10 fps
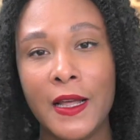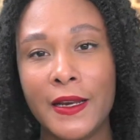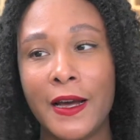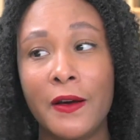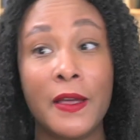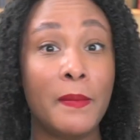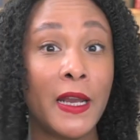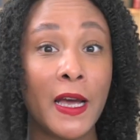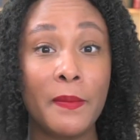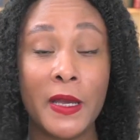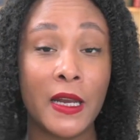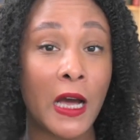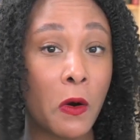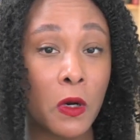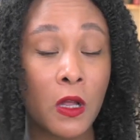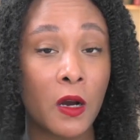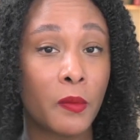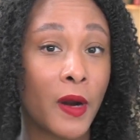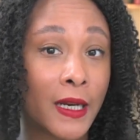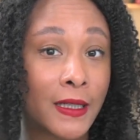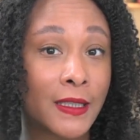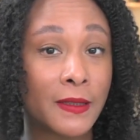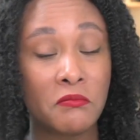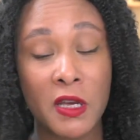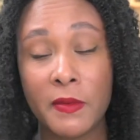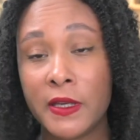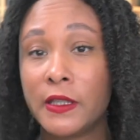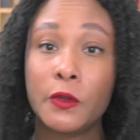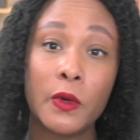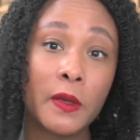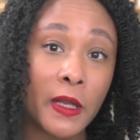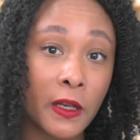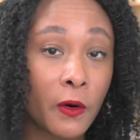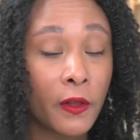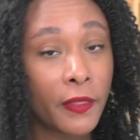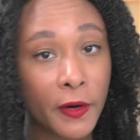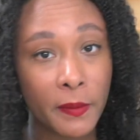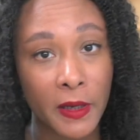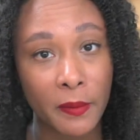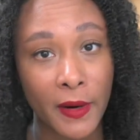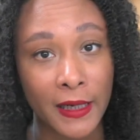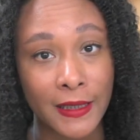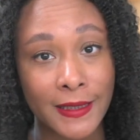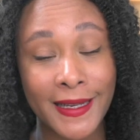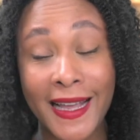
Now, it may not be an hour-long practice. Maybe it's a 20-minute or a 30-minute practice.